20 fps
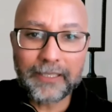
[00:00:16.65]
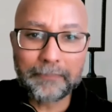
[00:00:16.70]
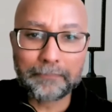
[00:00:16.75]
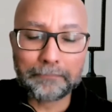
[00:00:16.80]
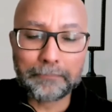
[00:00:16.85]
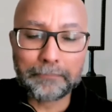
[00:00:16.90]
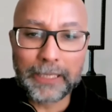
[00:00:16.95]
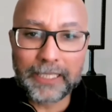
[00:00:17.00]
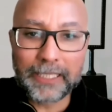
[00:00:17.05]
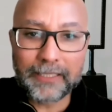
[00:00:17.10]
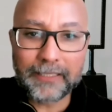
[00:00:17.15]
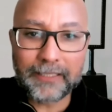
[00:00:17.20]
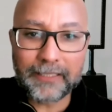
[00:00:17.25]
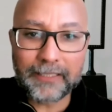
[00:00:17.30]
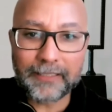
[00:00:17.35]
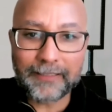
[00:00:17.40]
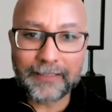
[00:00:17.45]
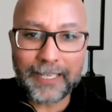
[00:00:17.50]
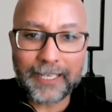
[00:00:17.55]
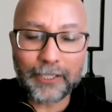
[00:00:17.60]

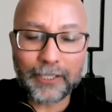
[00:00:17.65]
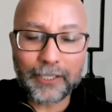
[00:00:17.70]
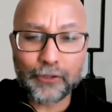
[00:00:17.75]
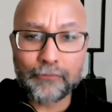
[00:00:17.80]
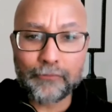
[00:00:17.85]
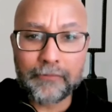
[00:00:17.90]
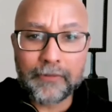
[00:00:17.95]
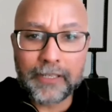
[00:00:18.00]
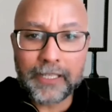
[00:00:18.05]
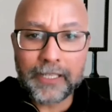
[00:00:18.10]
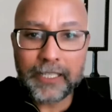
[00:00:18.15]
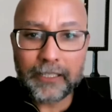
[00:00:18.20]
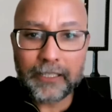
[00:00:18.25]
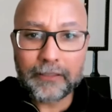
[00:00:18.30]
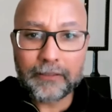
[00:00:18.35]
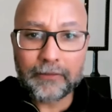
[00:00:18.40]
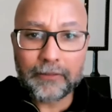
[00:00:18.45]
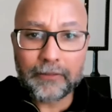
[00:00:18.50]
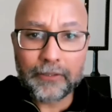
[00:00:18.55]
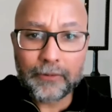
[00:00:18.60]
ability that is
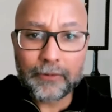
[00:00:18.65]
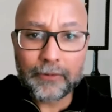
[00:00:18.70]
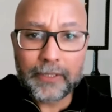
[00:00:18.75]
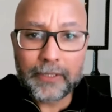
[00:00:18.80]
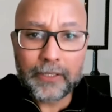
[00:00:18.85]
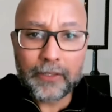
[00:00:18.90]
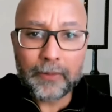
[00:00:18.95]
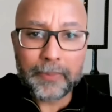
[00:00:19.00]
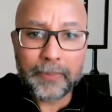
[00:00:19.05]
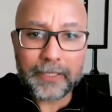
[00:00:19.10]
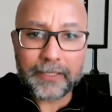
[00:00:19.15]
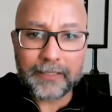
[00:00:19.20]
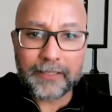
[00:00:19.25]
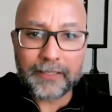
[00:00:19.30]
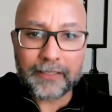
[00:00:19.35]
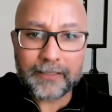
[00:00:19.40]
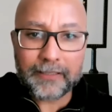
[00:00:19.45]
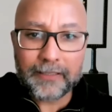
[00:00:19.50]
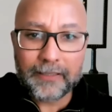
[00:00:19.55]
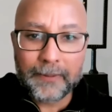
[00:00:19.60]
unique to you and your
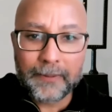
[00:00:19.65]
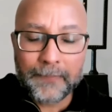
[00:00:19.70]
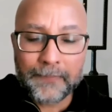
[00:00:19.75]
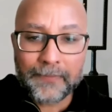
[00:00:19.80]
business